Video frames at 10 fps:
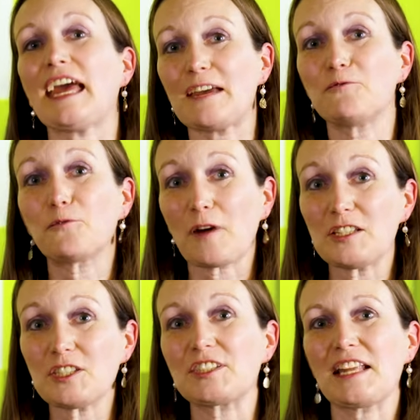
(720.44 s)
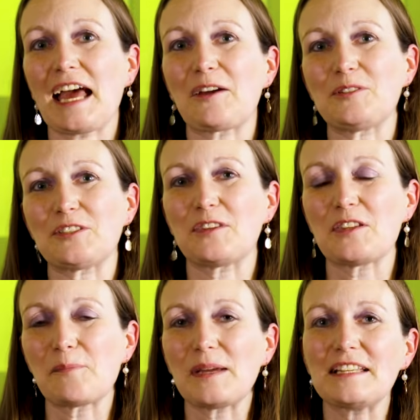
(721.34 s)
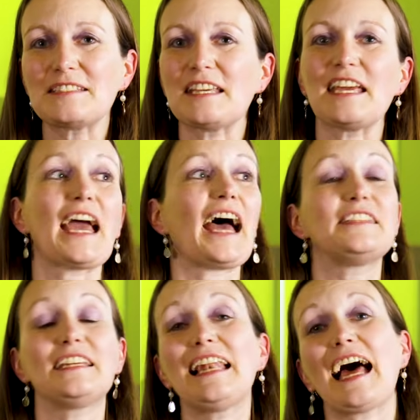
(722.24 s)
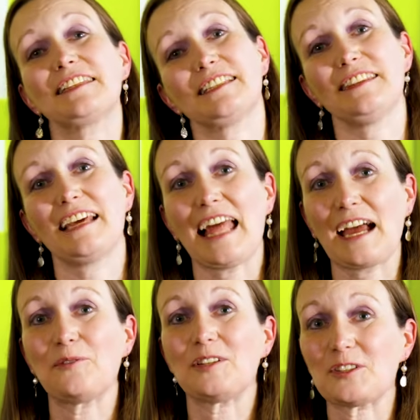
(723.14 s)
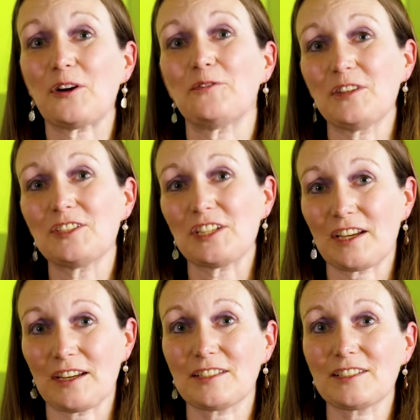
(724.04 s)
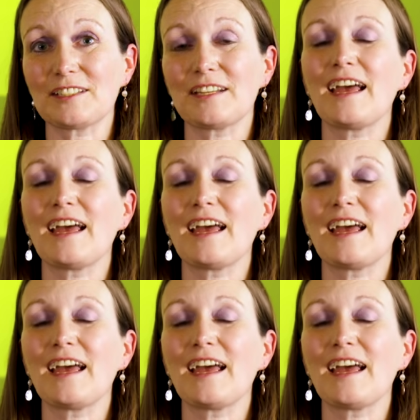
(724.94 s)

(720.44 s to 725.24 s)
in French, the language of the nobility, and in Latin, the language of the church.